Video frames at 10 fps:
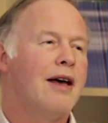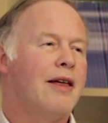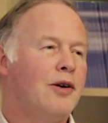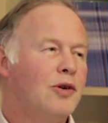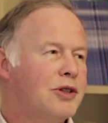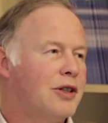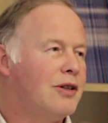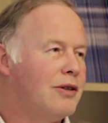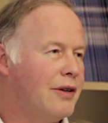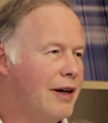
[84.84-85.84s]
And then
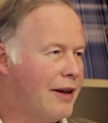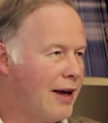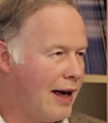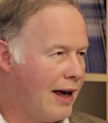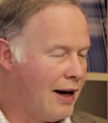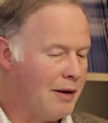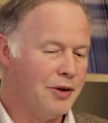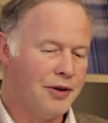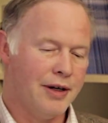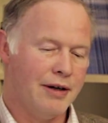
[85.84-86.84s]
also the other
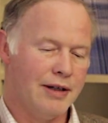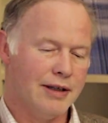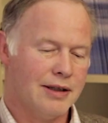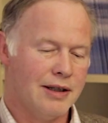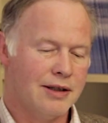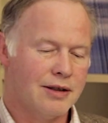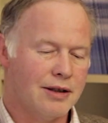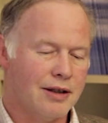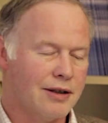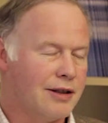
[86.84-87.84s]
element there is
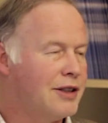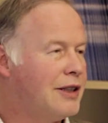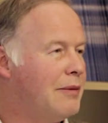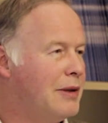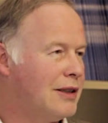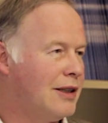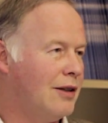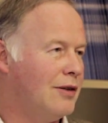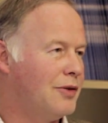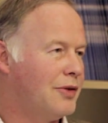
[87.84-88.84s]
the team
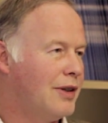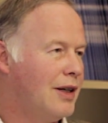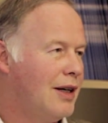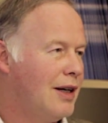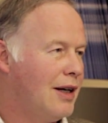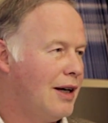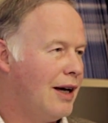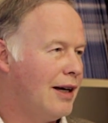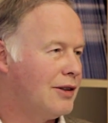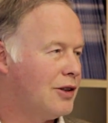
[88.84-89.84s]
itself.
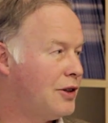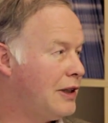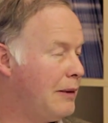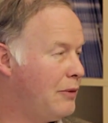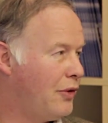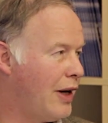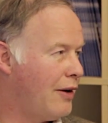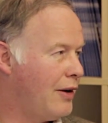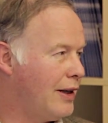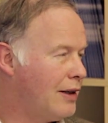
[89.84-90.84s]
And so teams
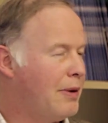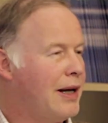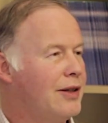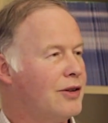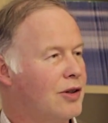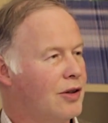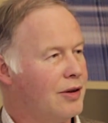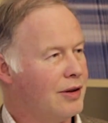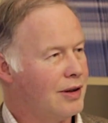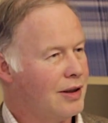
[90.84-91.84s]
vary, depends
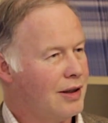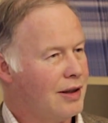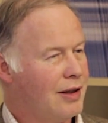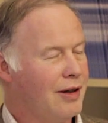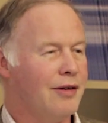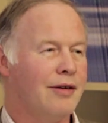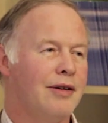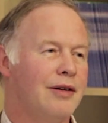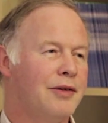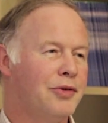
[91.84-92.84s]
on,
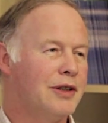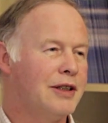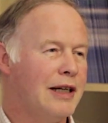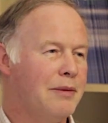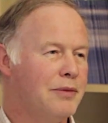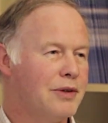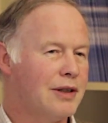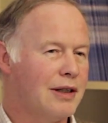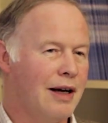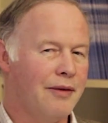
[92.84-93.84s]
different
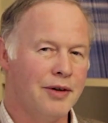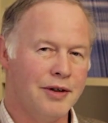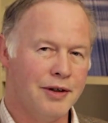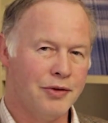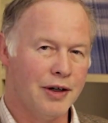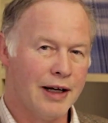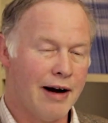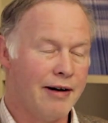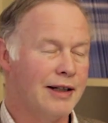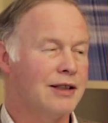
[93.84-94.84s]
teams have a different
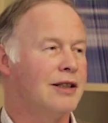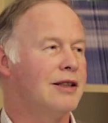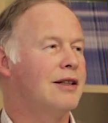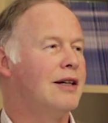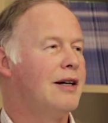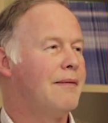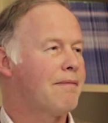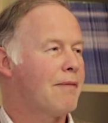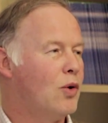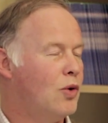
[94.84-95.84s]
character,
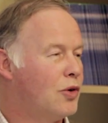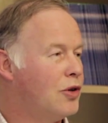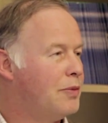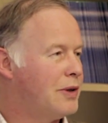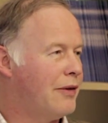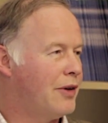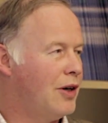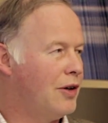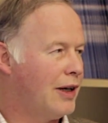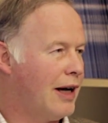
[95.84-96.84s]
all groups have their
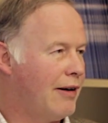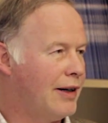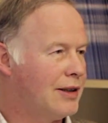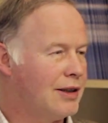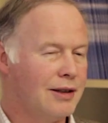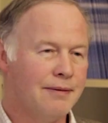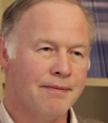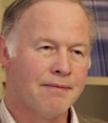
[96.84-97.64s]
own character,